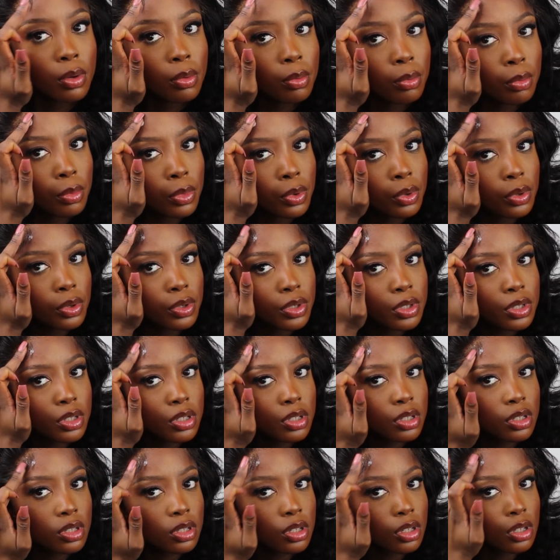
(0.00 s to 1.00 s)

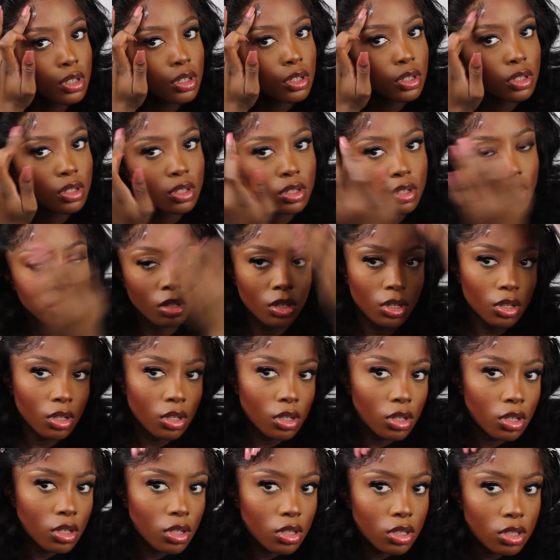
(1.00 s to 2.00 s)
mousse
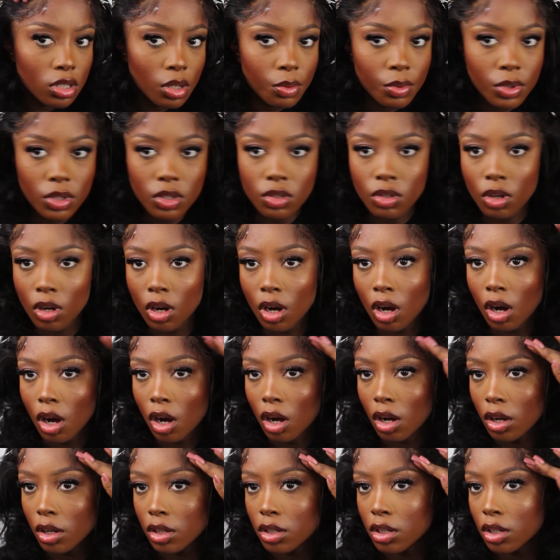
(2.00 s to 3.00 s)
so it's not
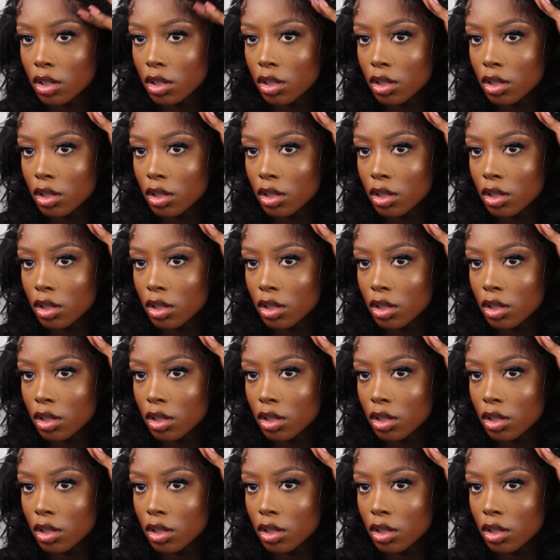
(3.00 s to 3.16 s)
hard.